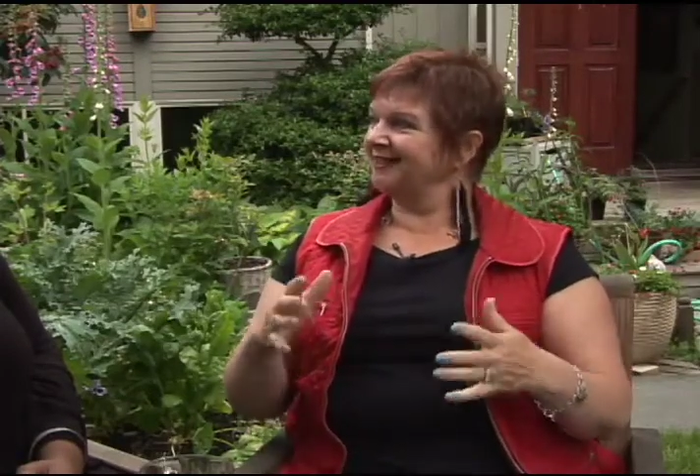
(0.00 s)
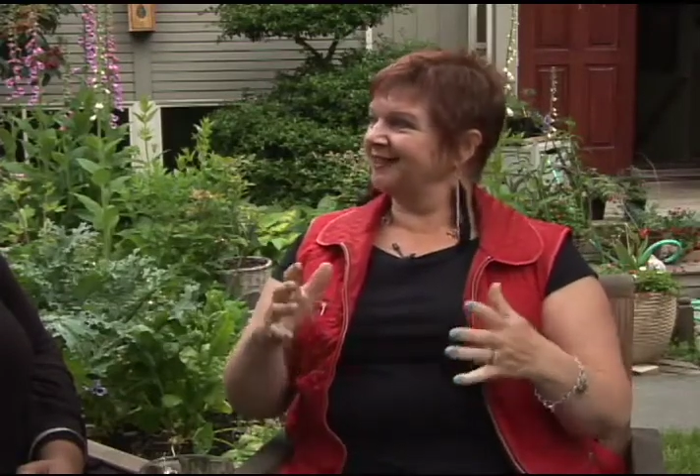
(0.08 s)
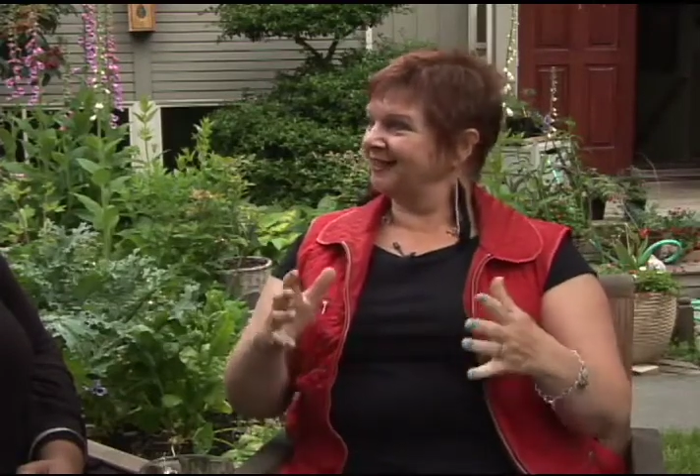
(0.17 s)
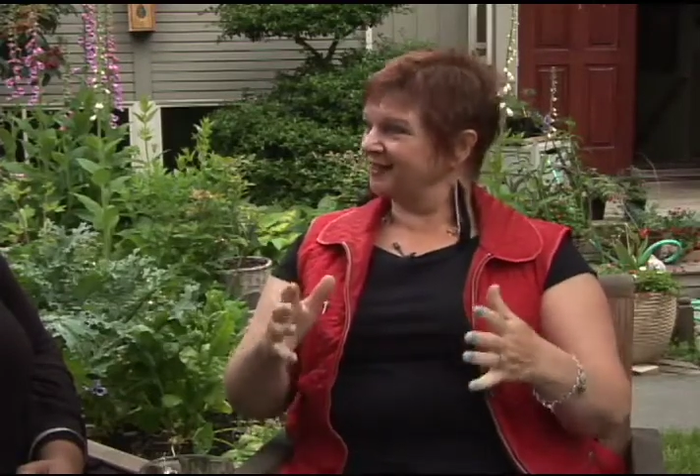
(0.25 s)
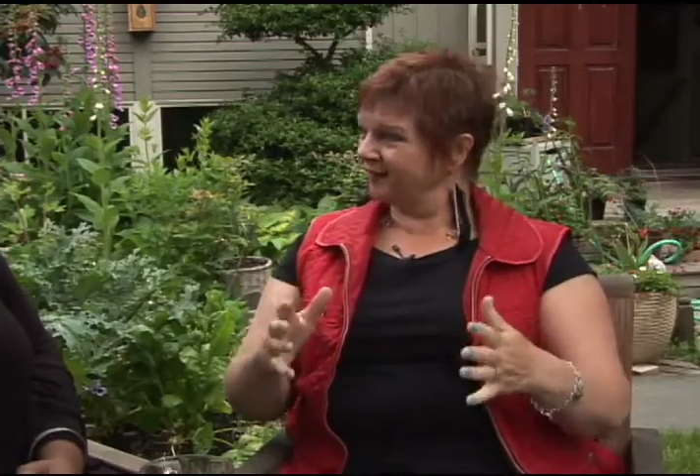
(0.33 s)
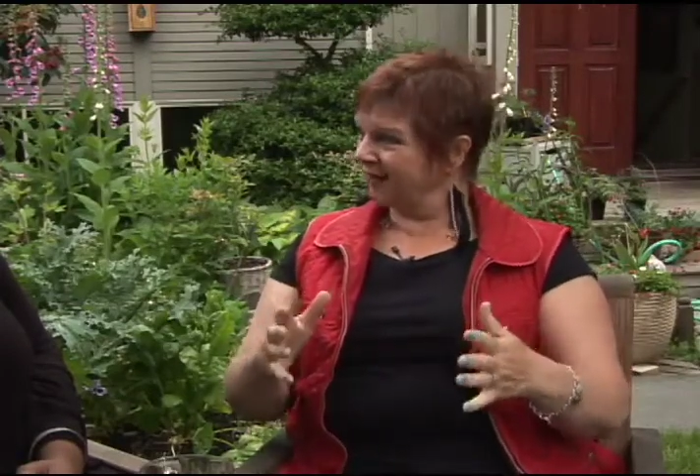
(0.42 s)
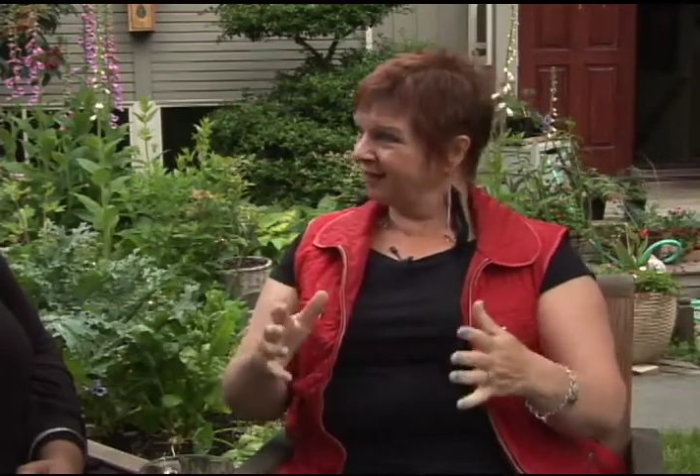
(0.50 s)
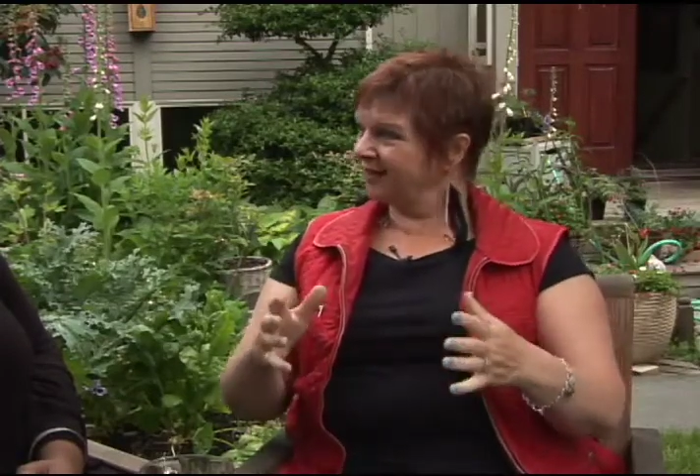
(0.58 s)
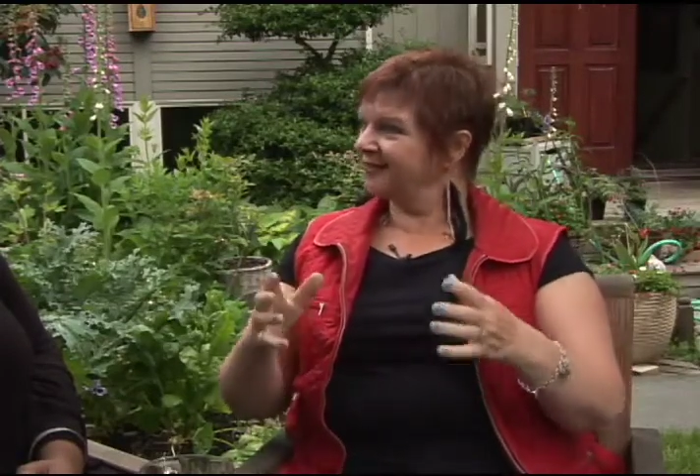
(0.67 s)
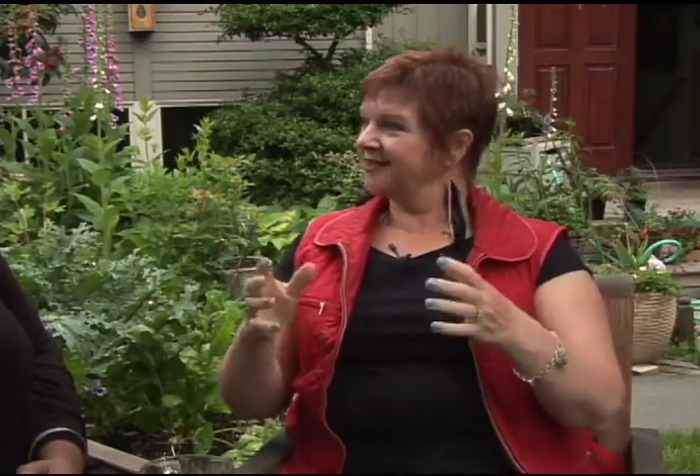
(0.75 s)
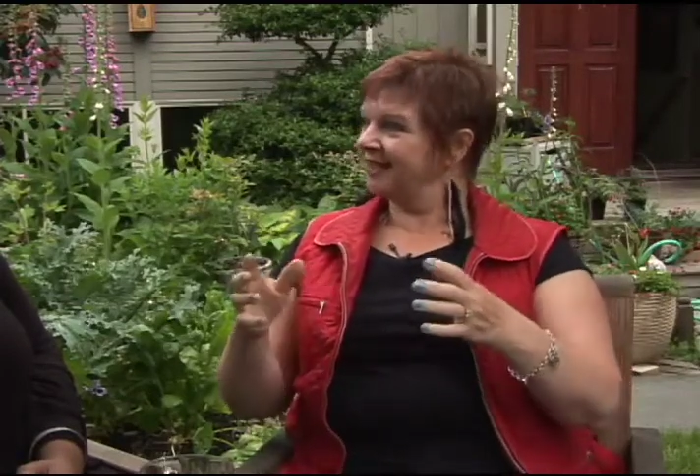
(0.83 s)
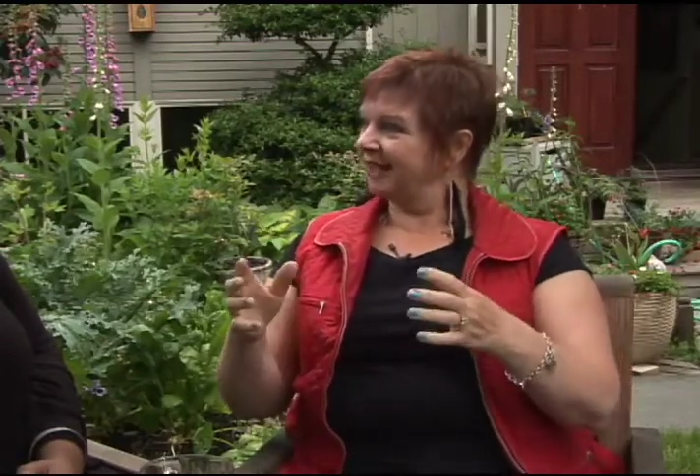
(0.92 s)
to these
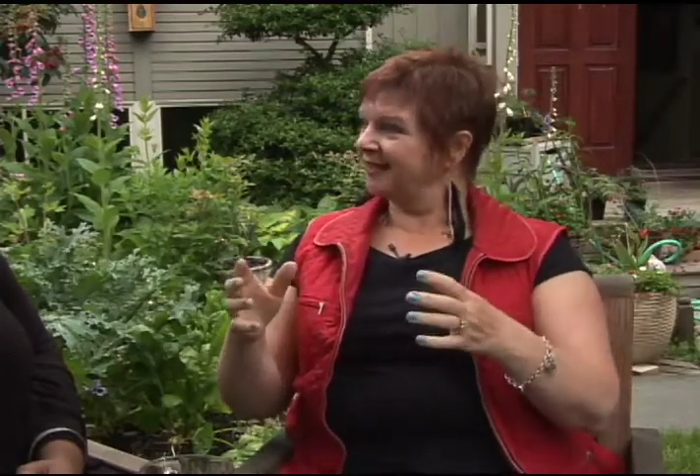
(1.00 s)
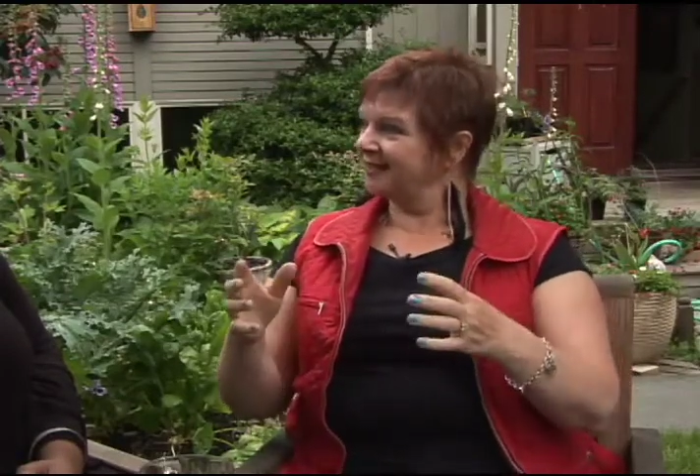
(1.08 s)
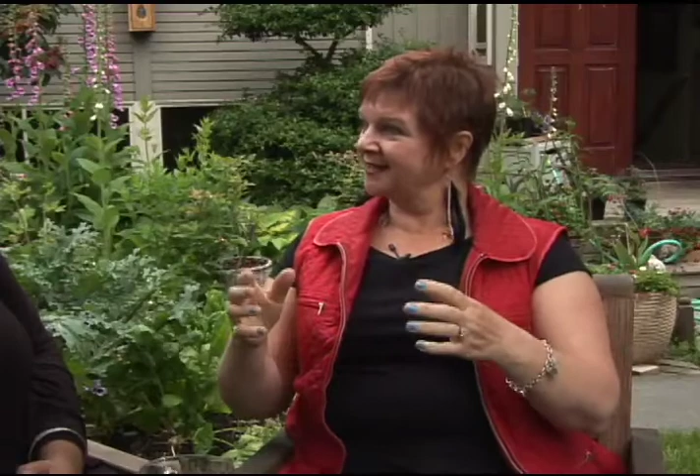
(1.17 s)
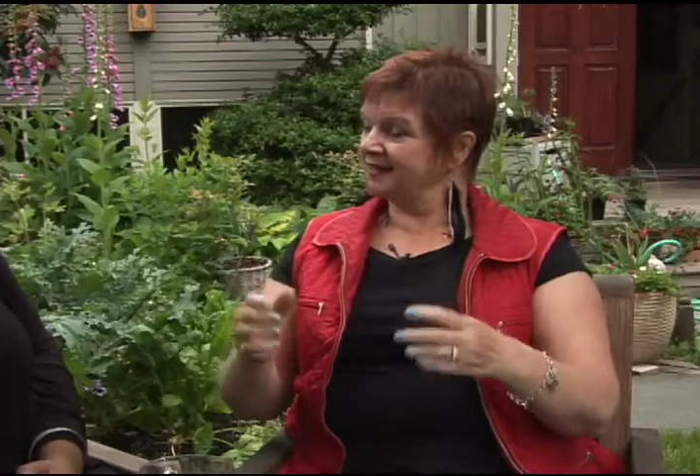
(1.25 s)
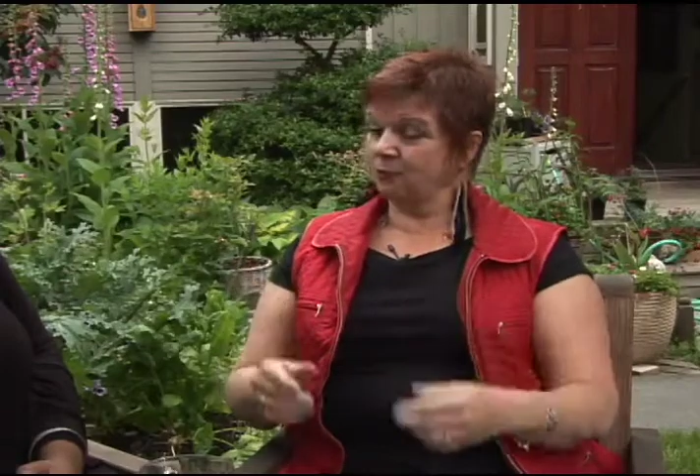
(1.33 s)
various sites.